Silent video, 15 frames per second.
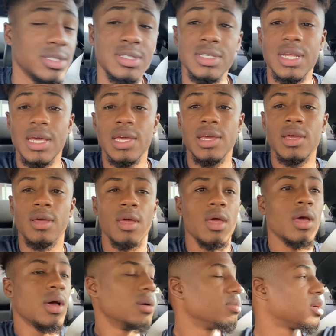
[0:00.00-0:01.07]
Today,
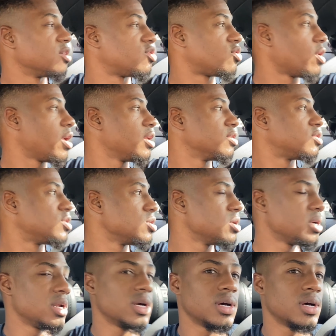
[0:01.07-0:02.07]
I'm gonna get straight into it.